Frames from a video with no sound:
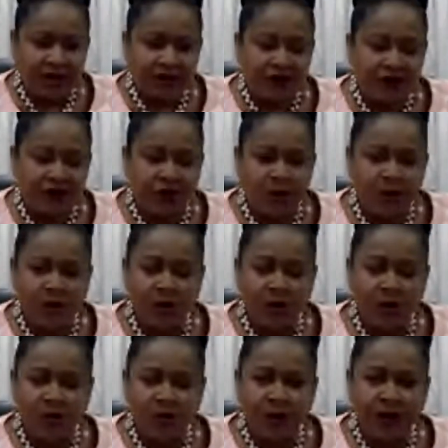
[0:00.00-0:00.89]

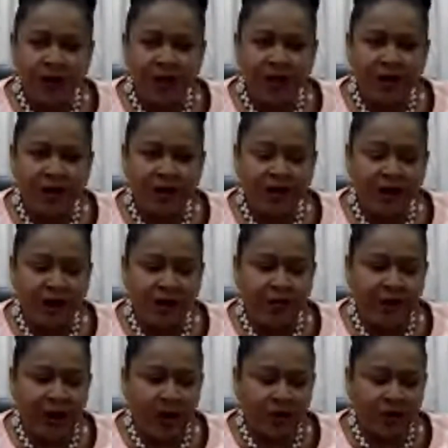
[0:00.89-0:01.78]
So we learn
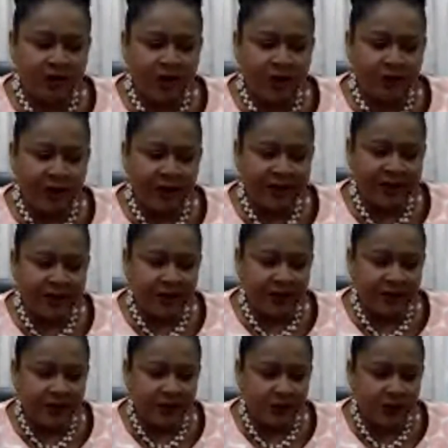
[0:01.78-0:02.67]
about the rest
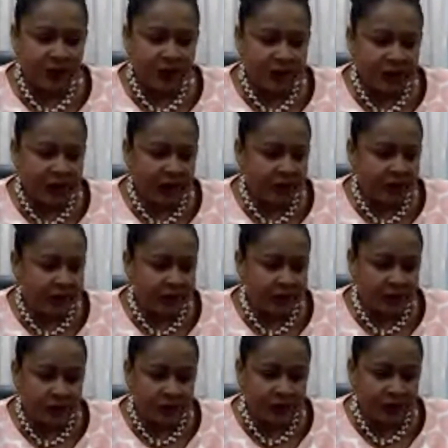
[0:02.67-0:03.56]
of the world and we
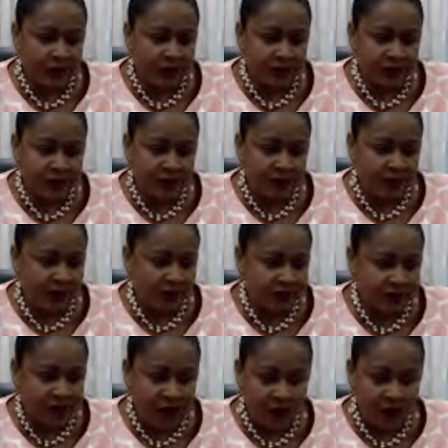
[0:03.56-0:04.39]
don't learn about